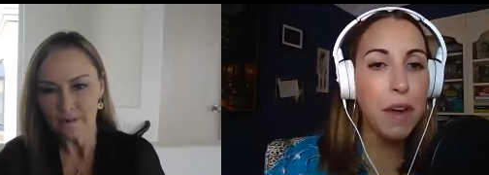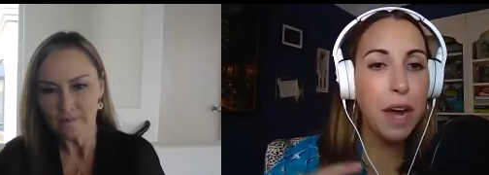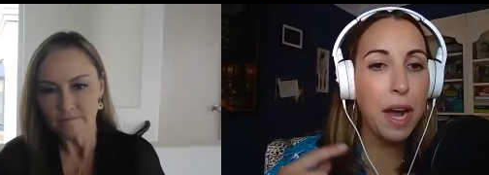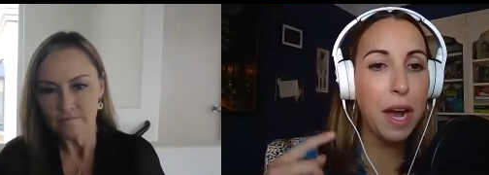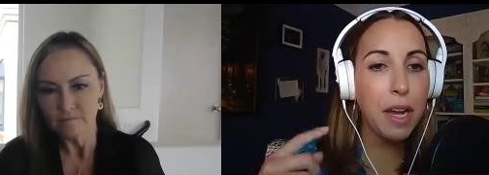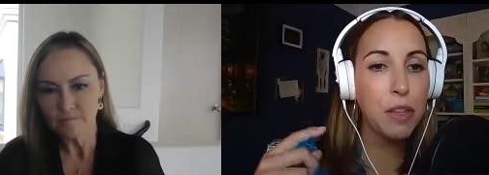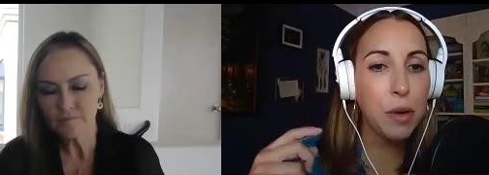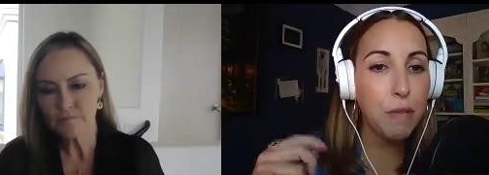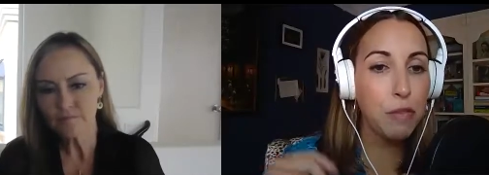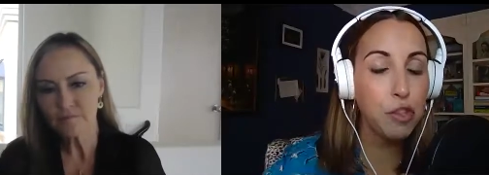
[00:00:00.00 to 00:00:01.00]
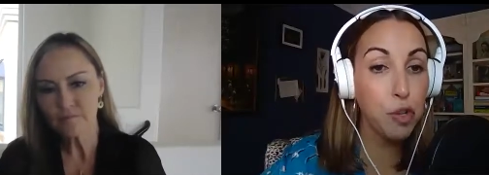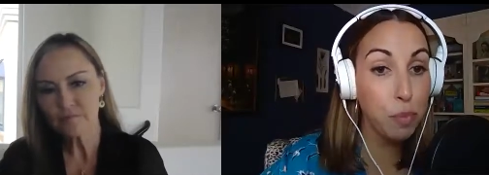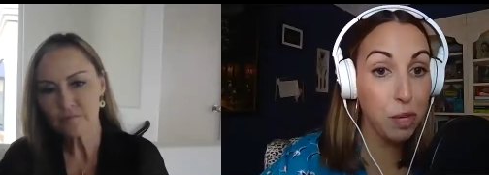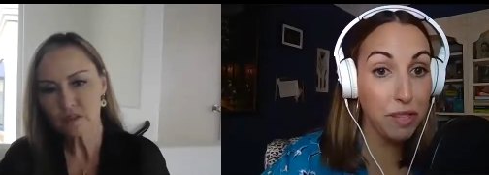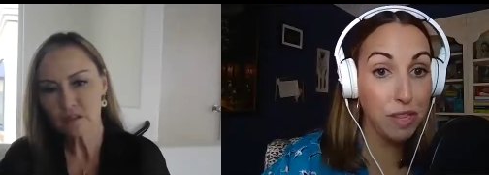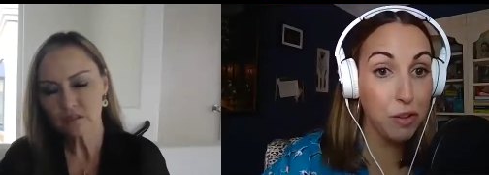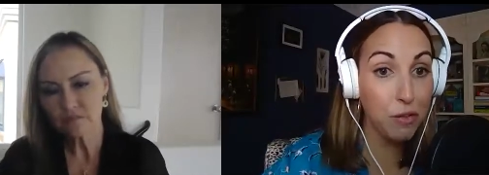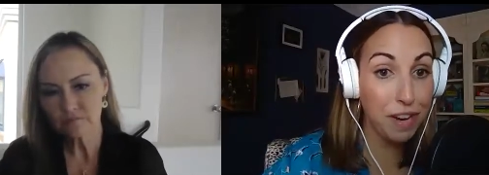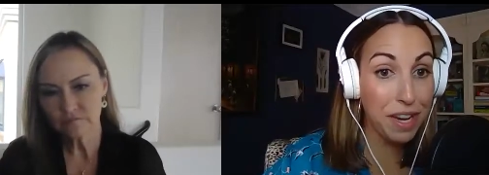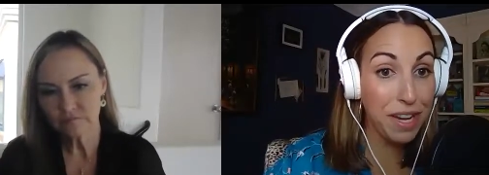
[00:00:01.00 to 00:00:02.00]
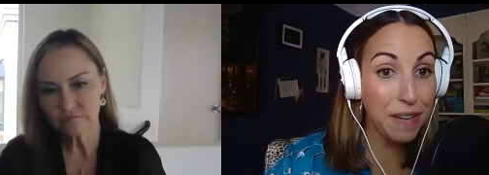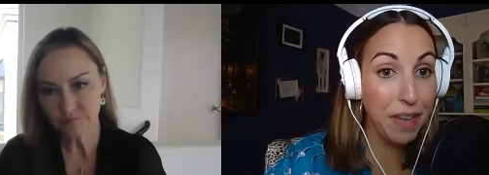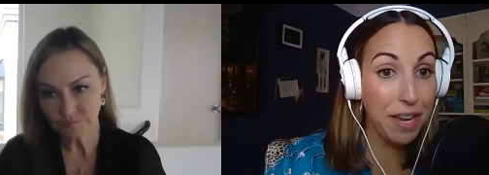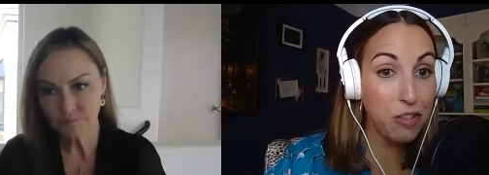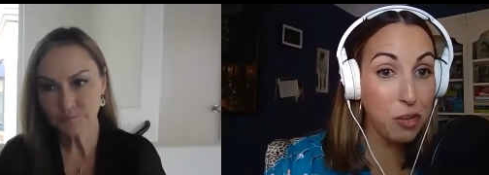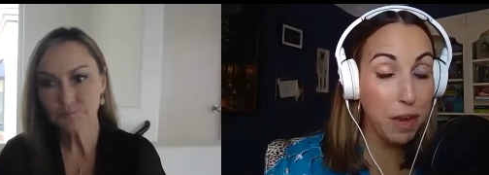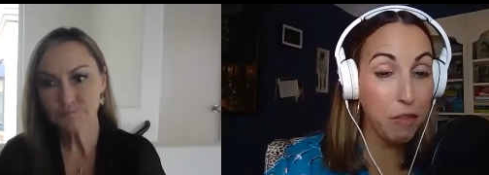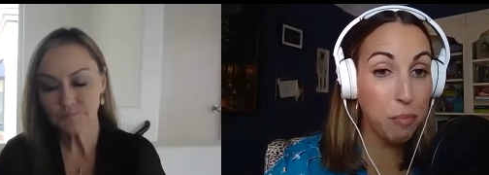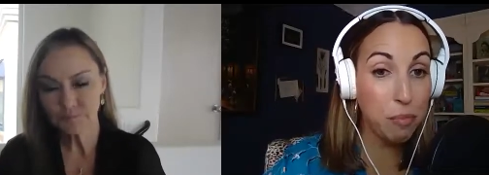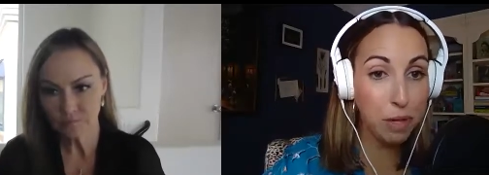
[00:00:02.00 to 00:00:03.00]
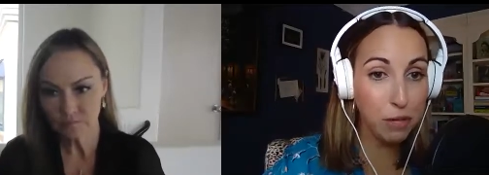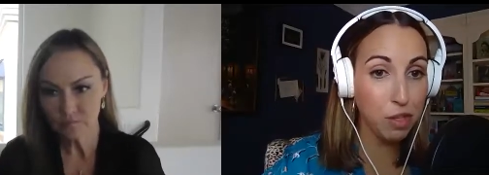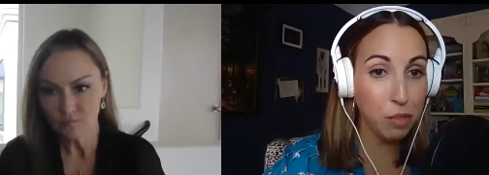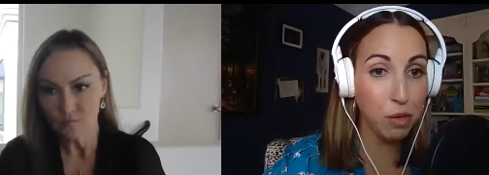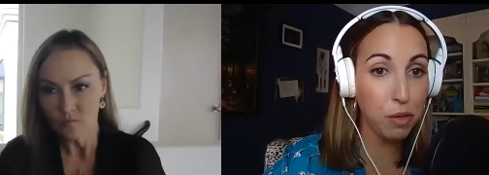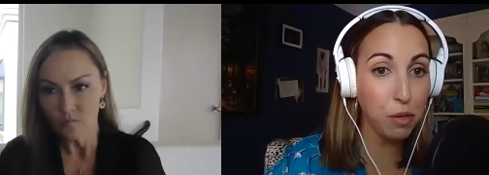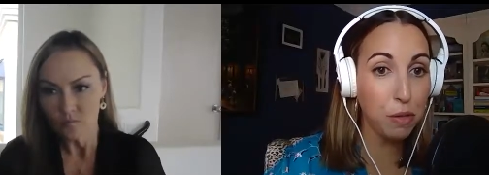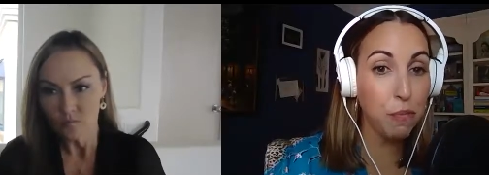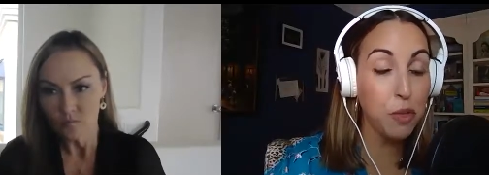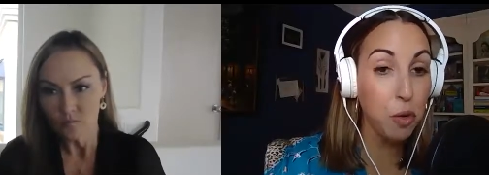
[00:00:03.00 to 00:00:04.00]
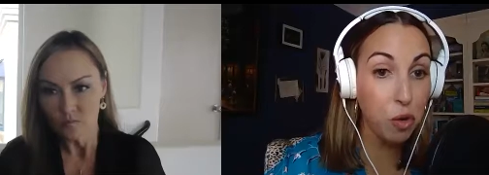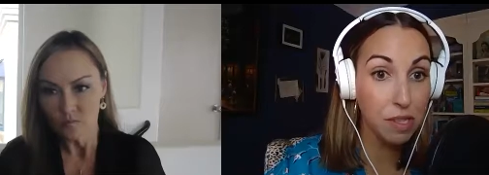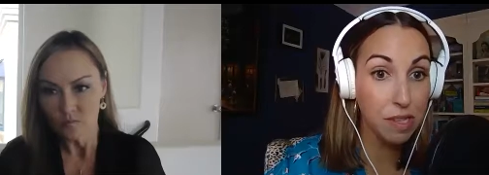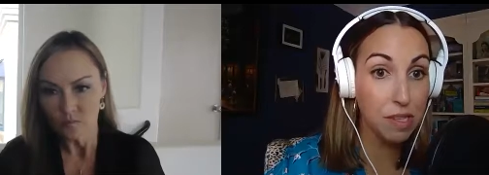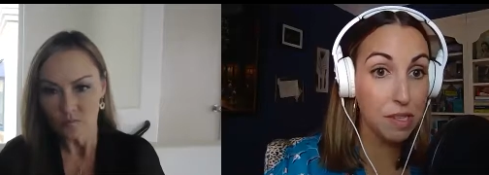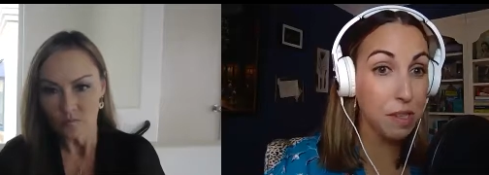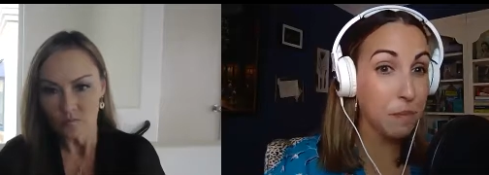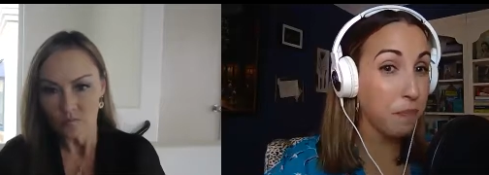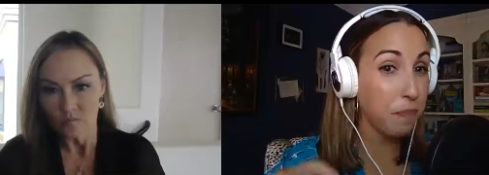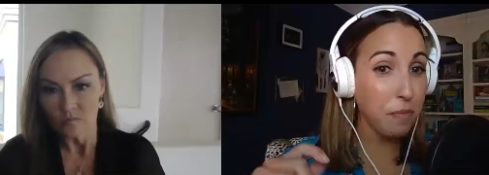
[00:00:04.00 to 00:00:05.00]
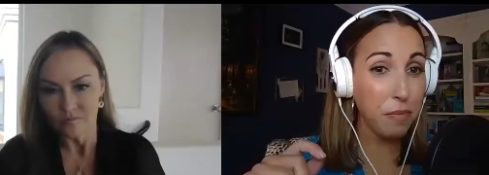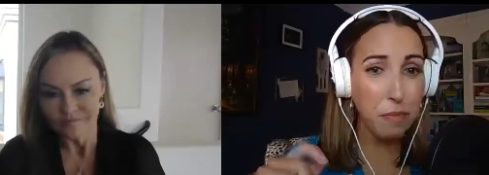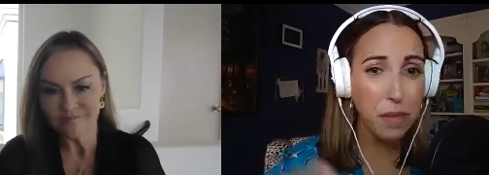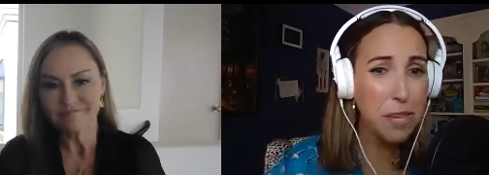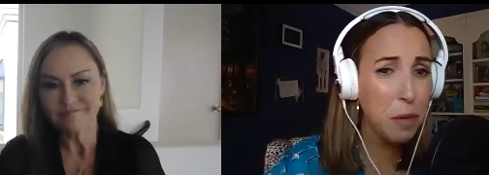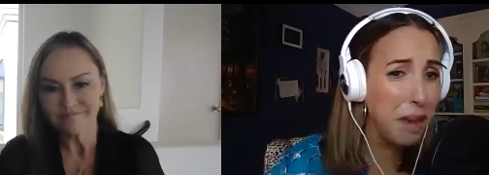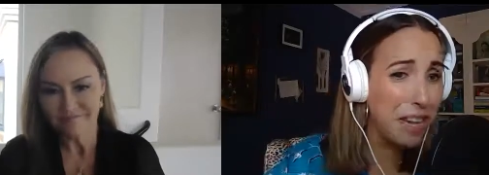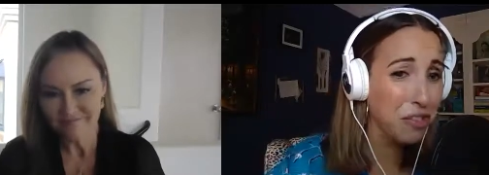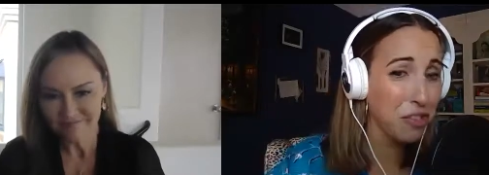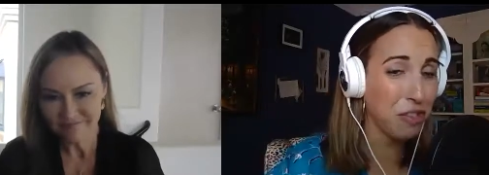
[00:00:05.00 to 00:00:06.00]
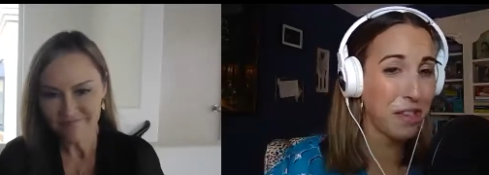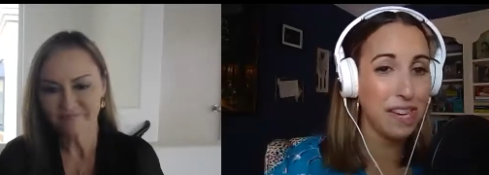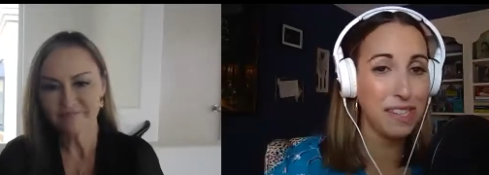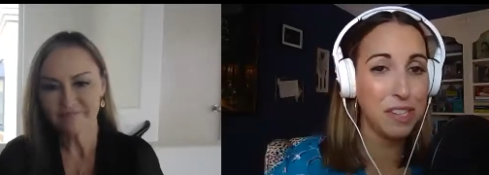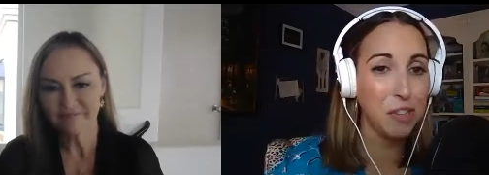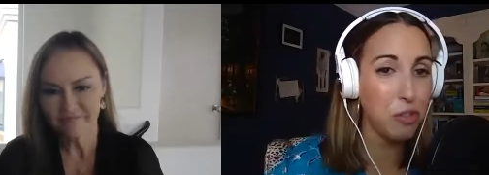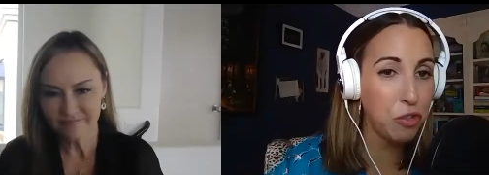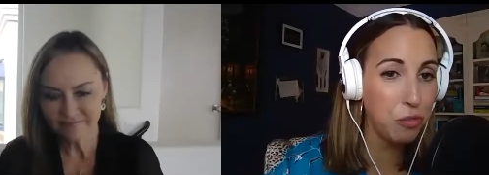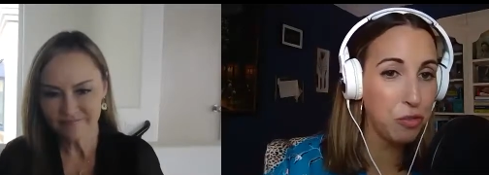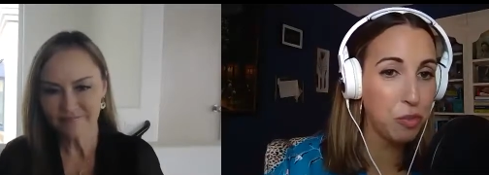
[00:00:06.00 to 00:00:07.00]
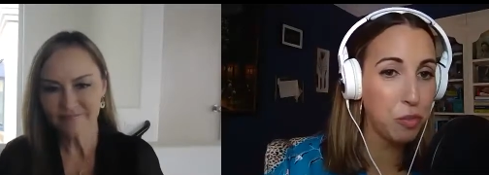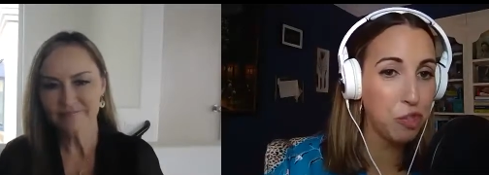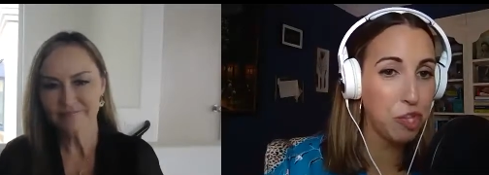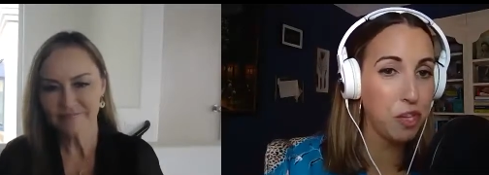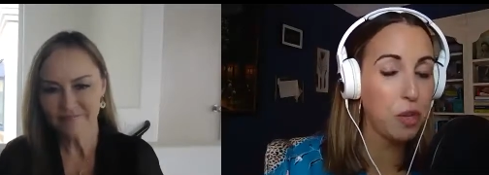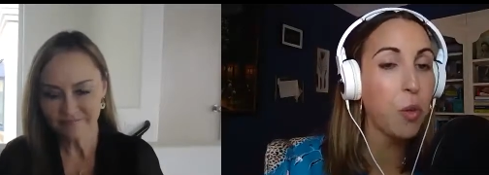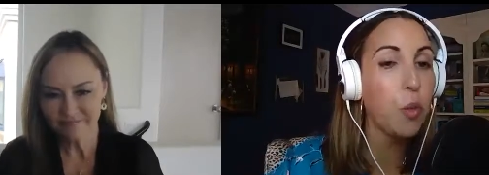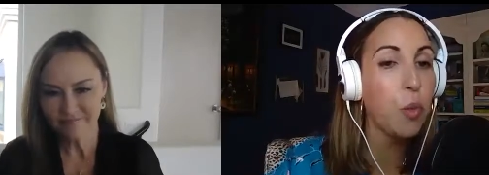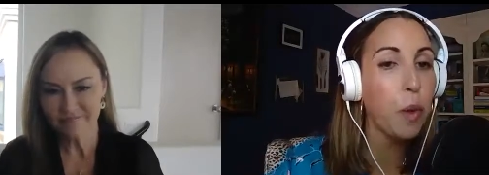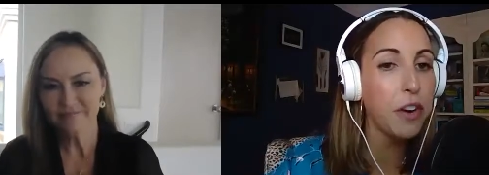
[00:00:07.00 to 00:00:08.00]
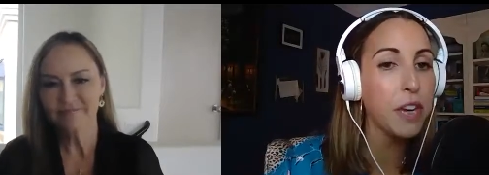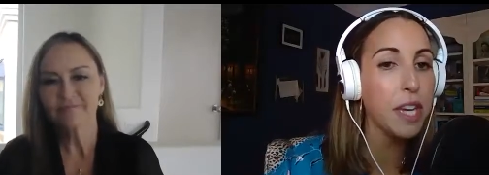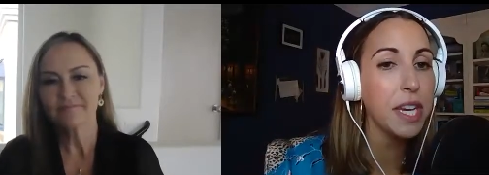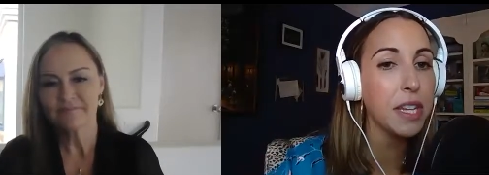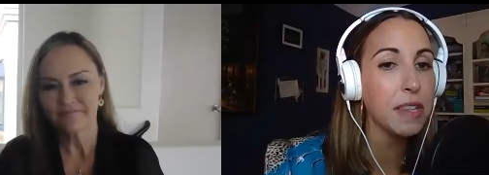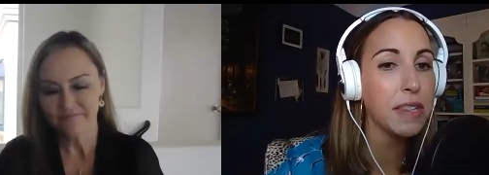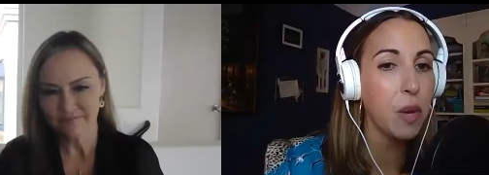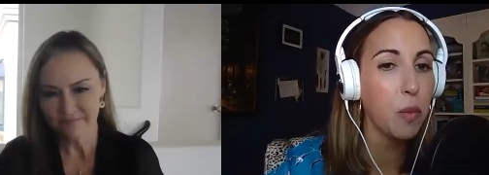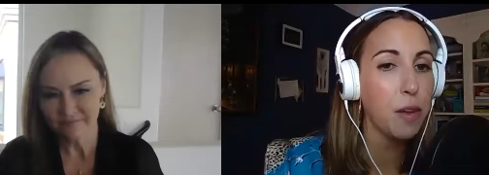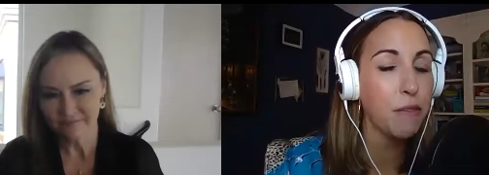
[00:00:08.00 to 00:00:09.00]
Speaker 1: uh, you have two books out, right? And you have multiple courses and a masterclass in your YouTube channel. Where can someone